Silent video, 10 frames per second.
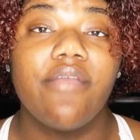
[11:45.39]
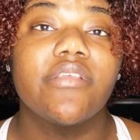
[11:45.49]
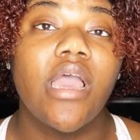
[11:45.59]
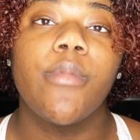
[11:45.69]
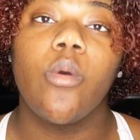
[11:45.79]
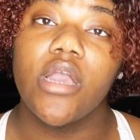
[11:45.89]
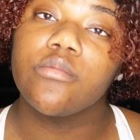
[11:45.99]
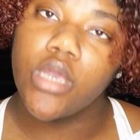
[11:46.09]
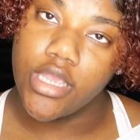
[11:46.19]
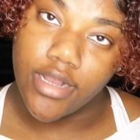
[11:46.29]
Every time I
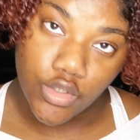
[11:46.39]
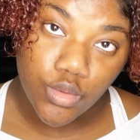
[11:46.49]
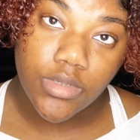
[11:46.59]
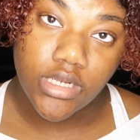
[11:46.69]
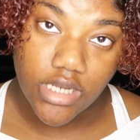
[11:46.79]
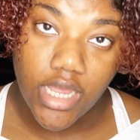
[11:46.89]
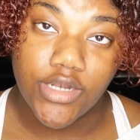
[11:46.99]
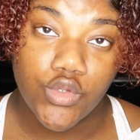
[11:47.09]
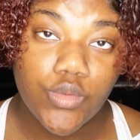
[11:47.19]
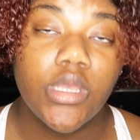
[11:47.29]
wash my hair, I
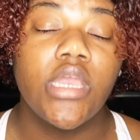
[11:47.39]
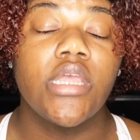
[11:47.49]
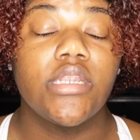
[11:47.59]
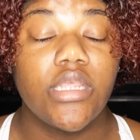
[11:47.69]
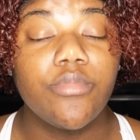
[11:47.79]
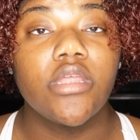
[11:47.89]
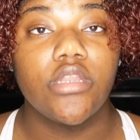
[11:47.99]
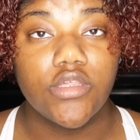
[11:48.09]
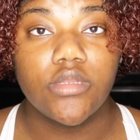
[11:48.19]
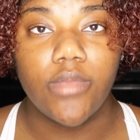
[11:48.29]
do deep
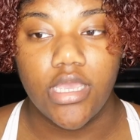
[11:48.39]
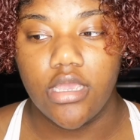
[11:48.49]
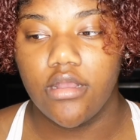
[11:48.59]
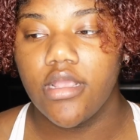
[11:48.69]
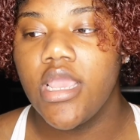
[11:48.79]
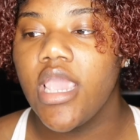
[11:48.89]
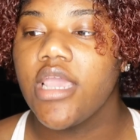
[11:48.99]
condition my hair,